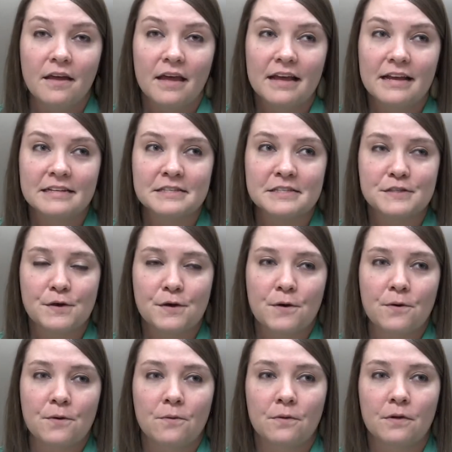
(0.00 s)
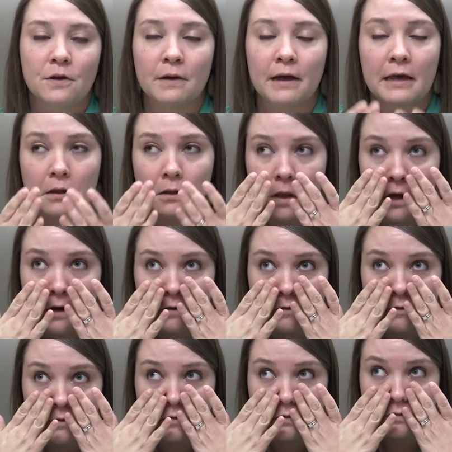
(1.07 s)
And so, you know, I had a lot of
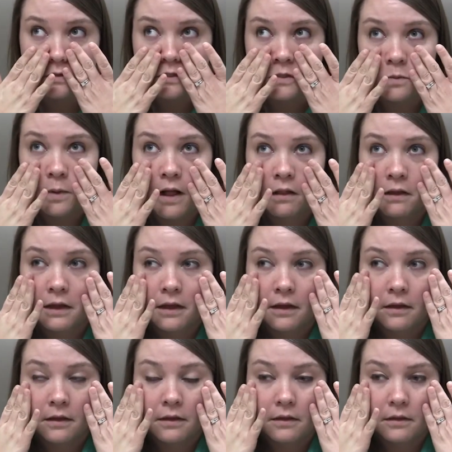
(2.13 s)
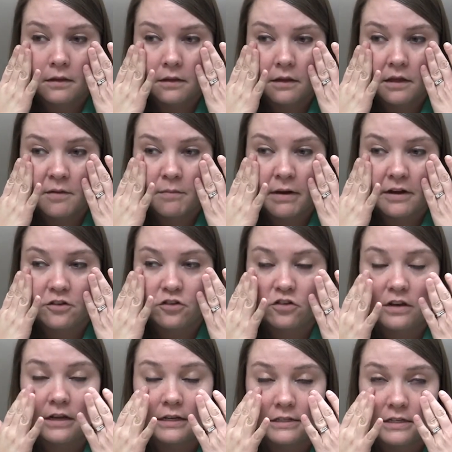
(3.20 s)
swelling in my
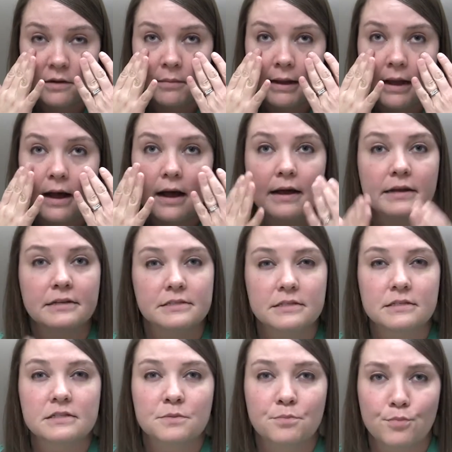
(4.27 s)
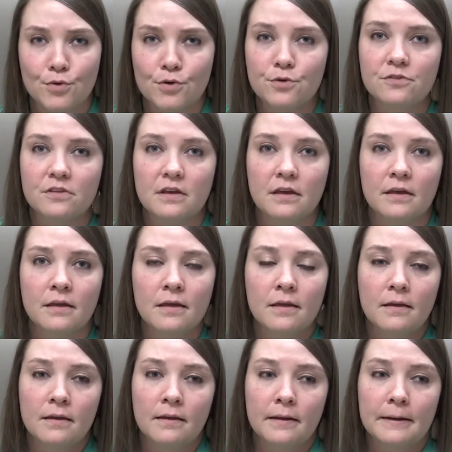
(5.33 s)
cheeks and in my eyes and some bruising.
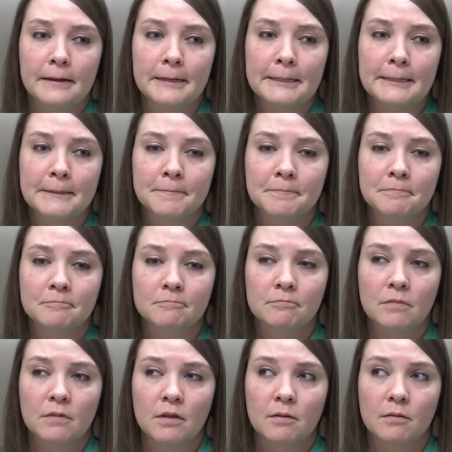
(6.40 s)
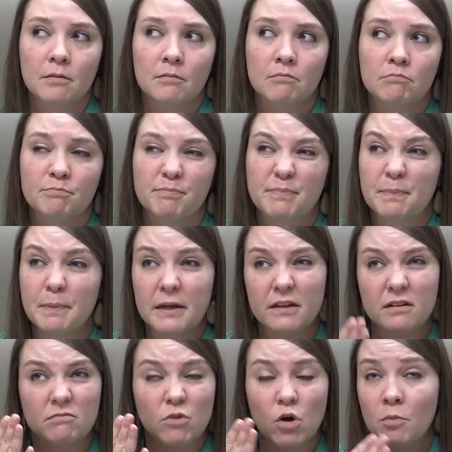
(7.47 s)

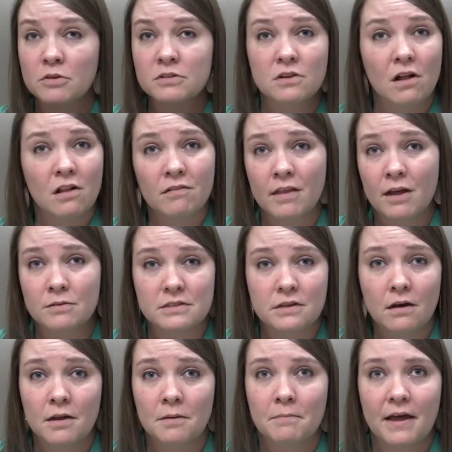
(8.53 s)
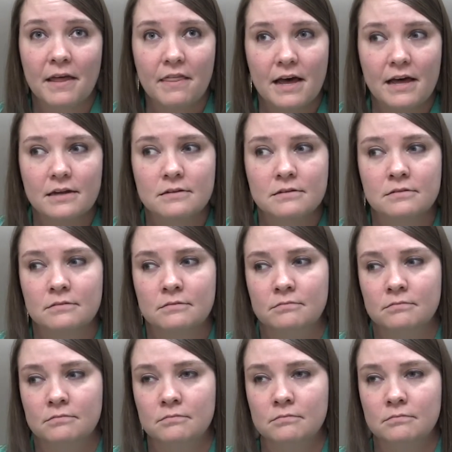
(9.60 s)
But almost all of that was gone by
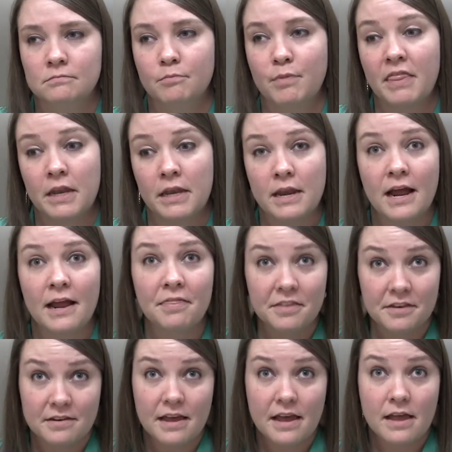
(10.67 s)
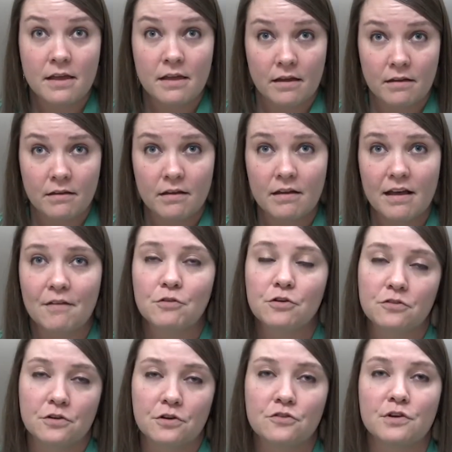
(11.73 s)
the 9th day after
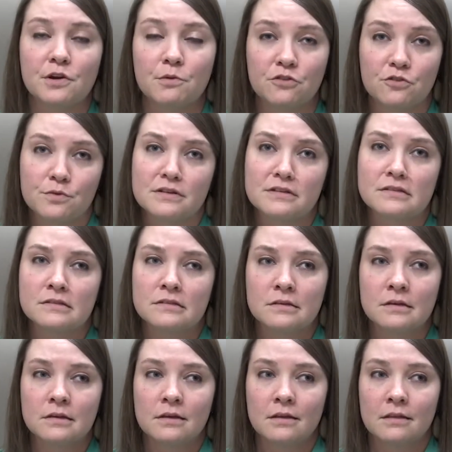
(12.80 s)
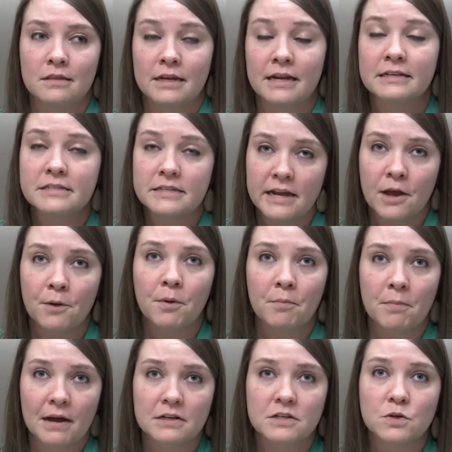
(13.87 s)
surgery, which was the next day I went
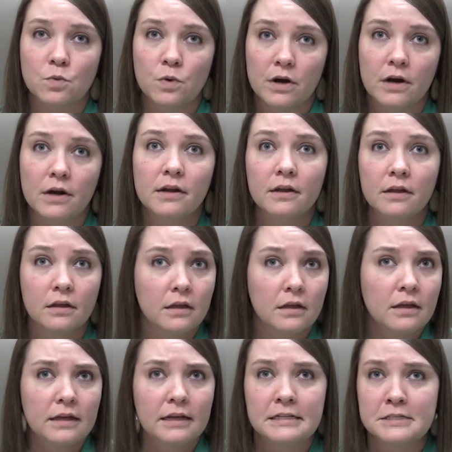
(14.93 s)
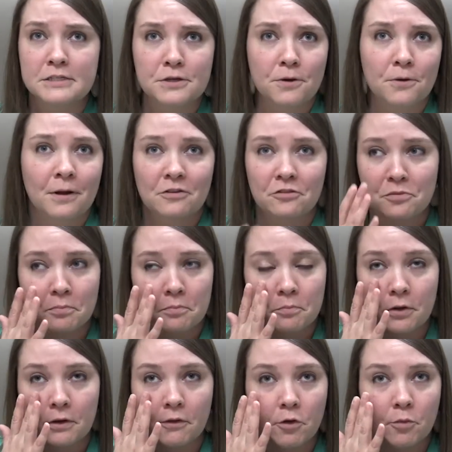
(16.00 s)
back to work. And so I just
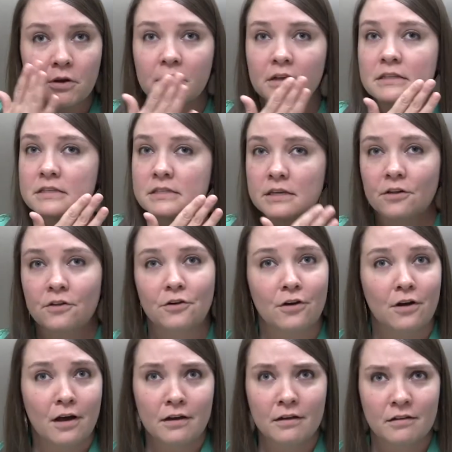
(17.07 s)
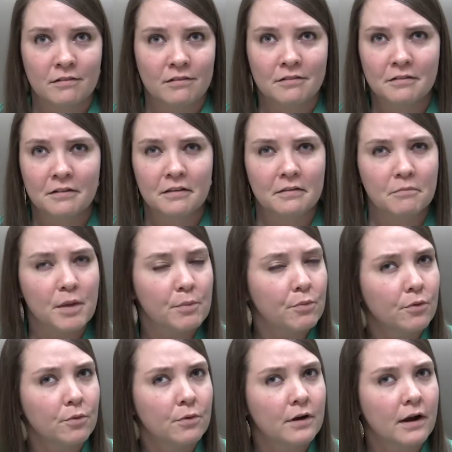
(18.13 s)
put a little bit of concealer on, and
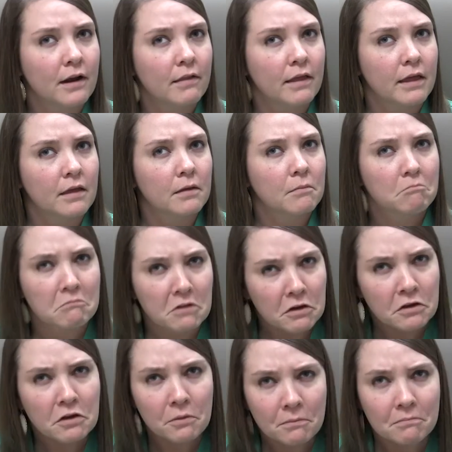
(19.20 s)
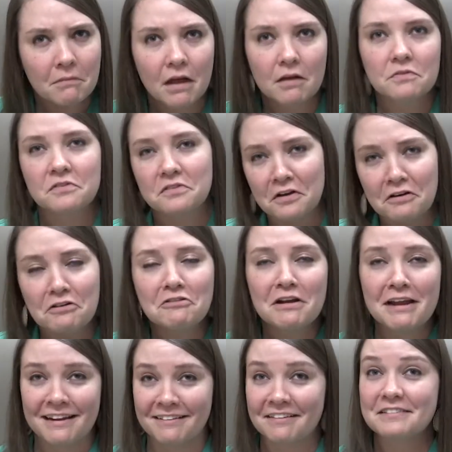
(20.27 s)
people were kind of like, didn't you have
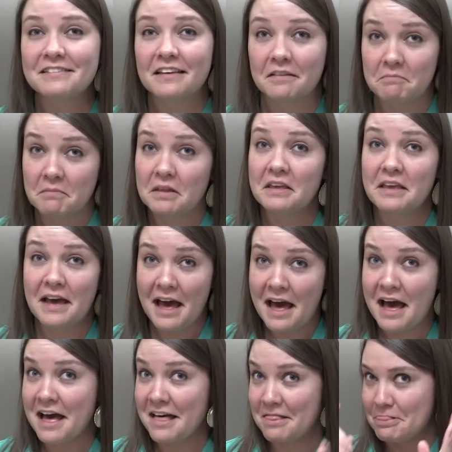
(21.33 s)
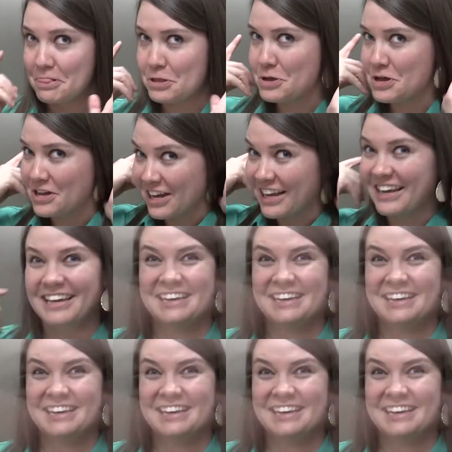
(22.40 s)
surgery? And I was like, yeah, look.